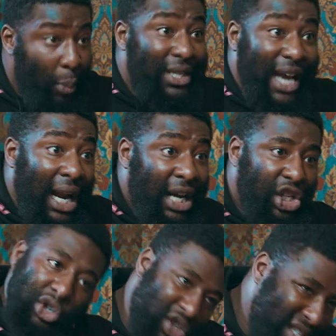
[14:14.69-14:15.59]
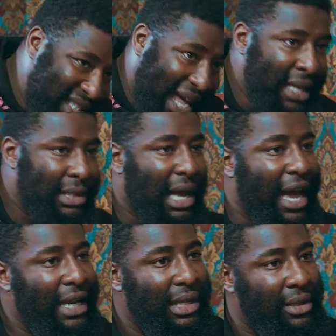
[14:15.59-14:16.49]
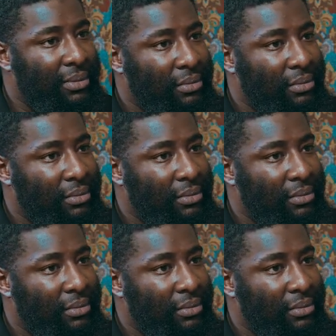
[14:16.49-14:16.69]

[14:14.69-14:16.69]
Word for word: we tell our children, stay inside.